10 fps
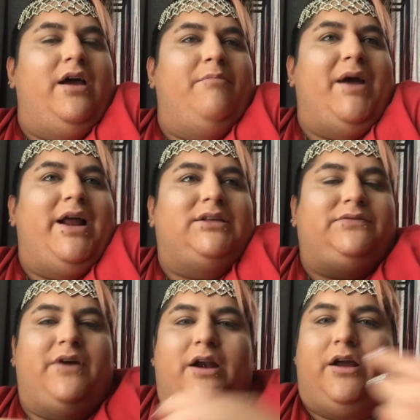my dad's
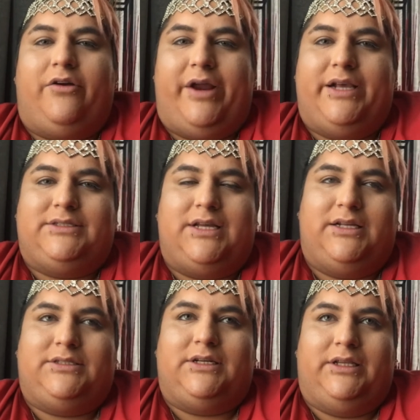friend agrees
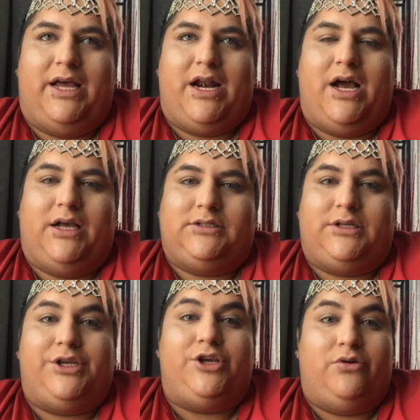to let us
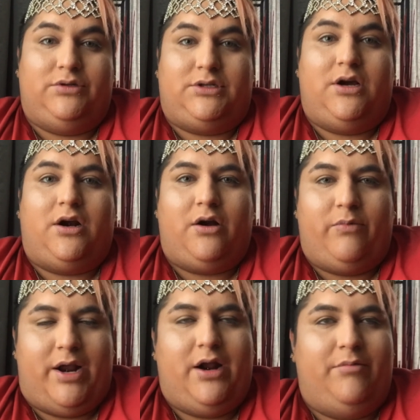use her
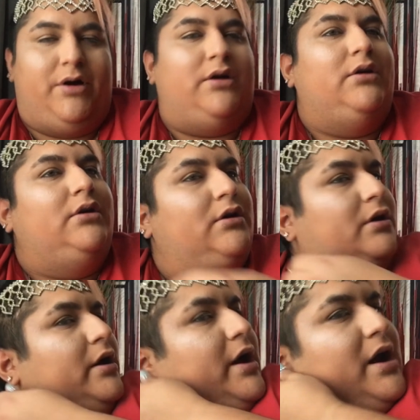red Hummer.
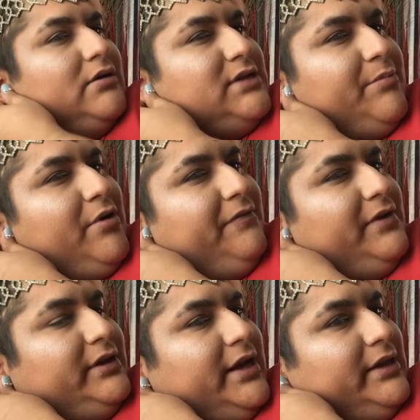And I was like,
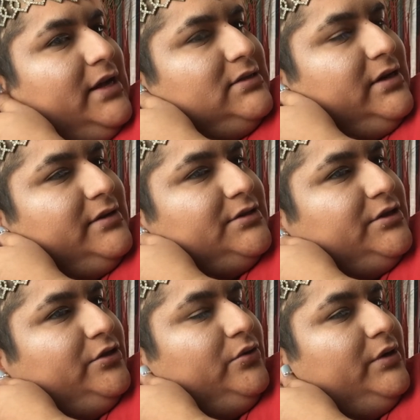perfect, like that's gonna
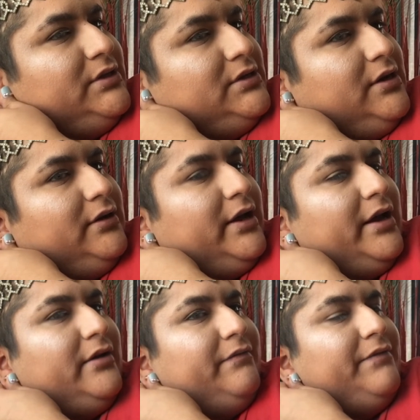suit, it's gonna like
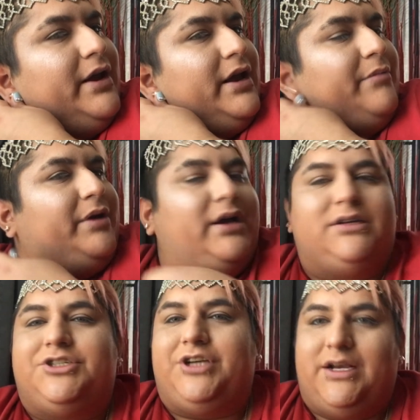fit it
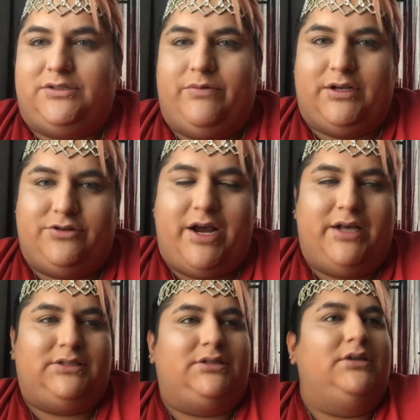because she has a red
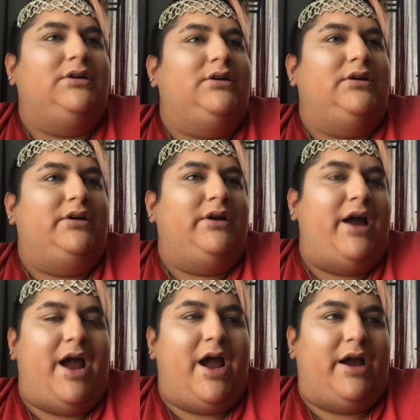dress
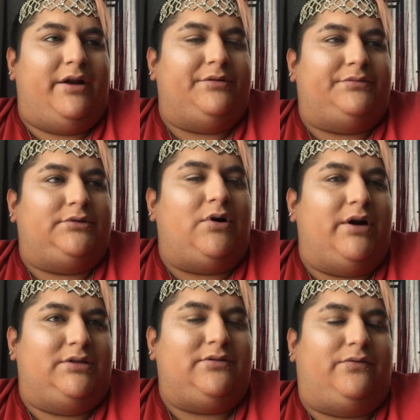and so on
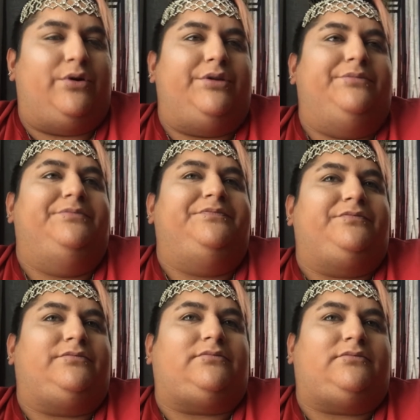and so forth.
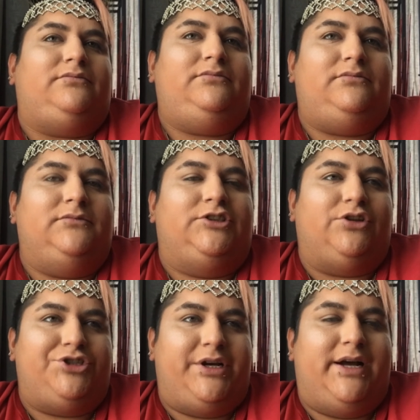So
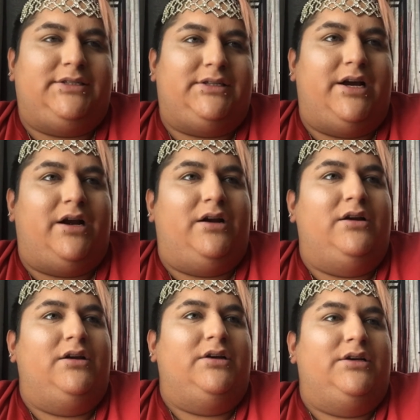she gets there,
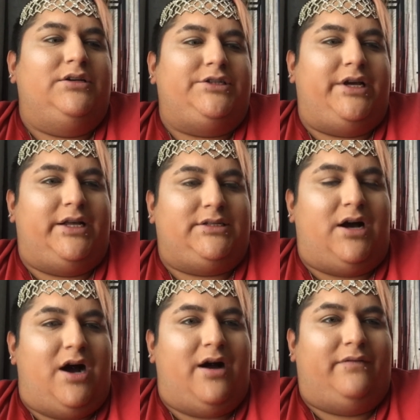she gets
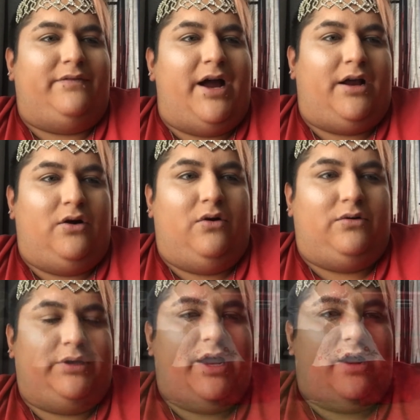off, I go get